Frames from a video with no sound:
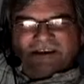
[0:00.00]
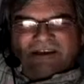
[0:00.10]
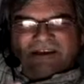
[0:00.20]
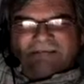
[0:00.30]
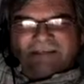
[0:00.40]

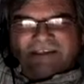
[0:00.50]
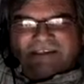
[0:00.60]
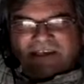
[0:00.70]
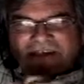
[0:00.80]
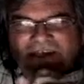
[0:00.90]
And I'm not
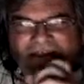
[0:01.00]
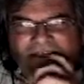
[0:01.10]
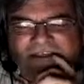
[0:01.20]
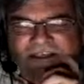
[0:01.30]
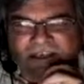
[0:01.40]
saying that in
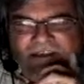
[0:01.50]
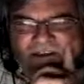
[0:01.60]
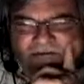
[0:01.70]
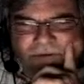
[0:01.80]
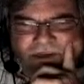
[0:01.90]
a
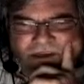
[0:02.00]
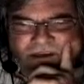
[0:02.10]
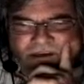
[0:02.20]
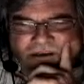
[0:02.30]
negative way.